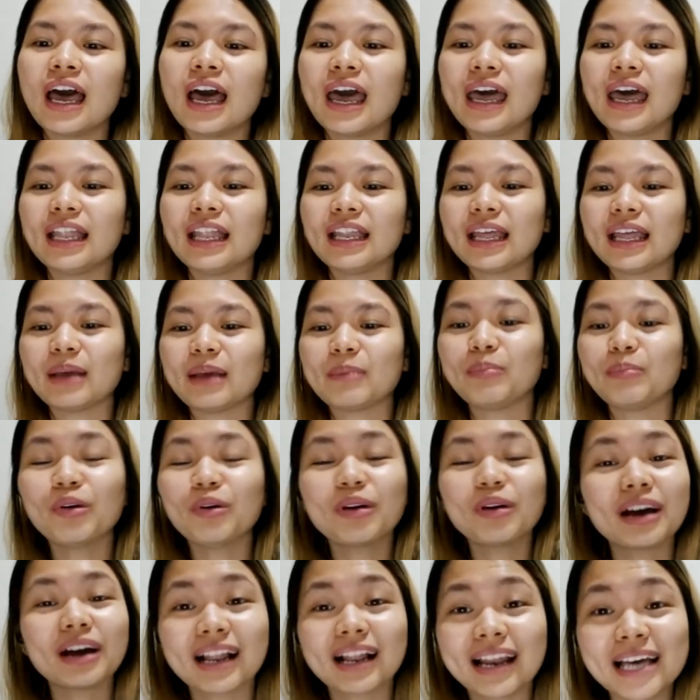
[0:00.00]
And like book
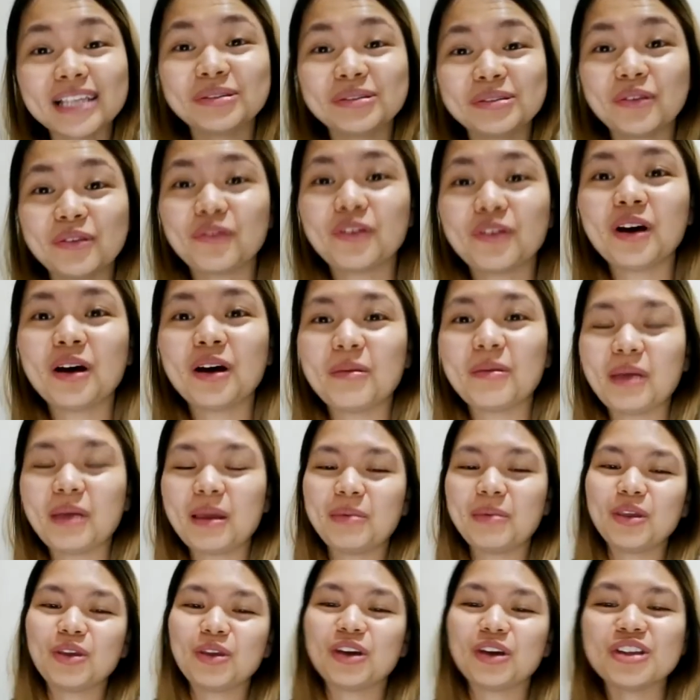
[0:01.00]
a class with her.
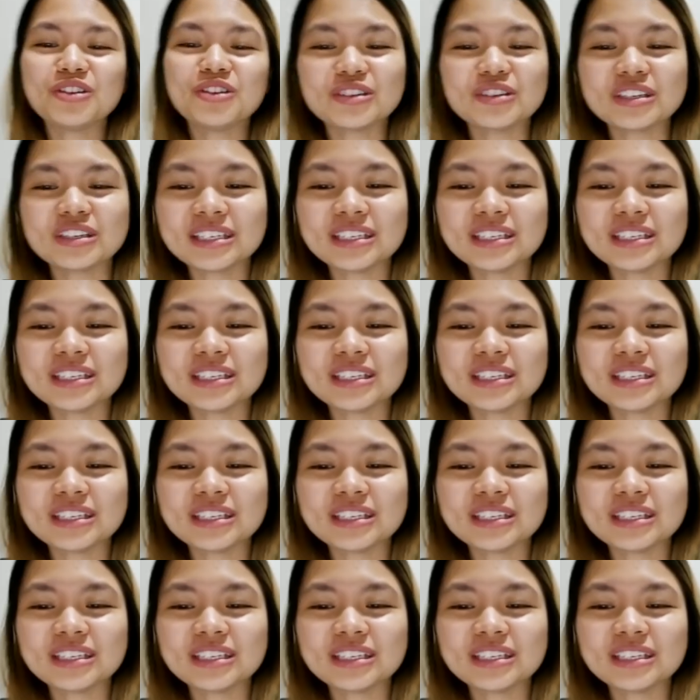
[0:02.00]
Maybe you're interested